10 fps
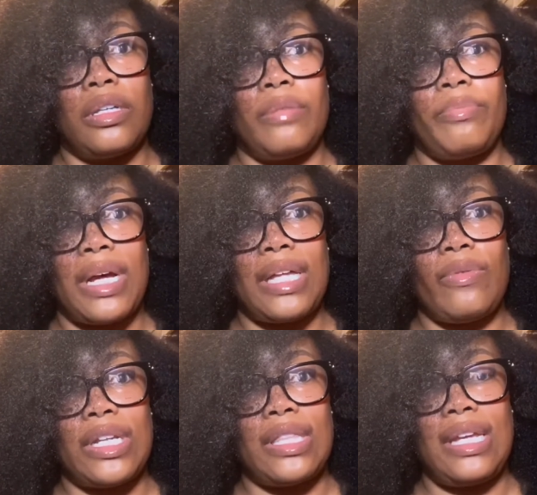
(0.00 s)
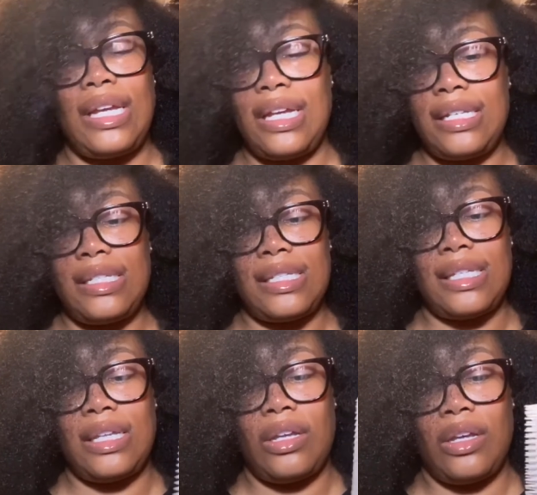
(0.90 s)
buy one of these
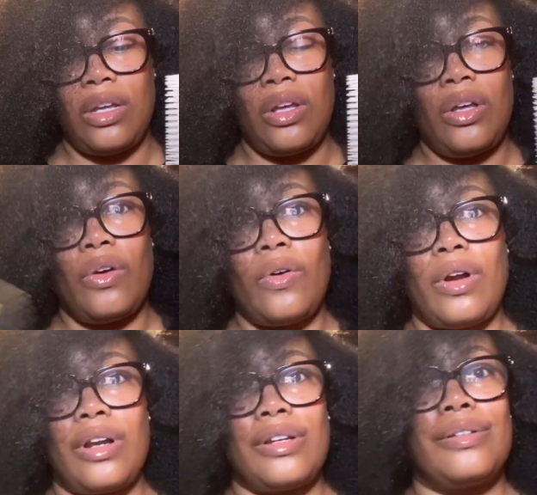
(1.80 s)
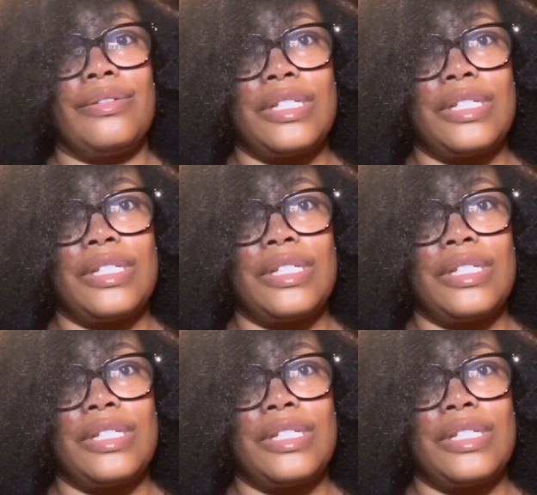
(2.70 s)
or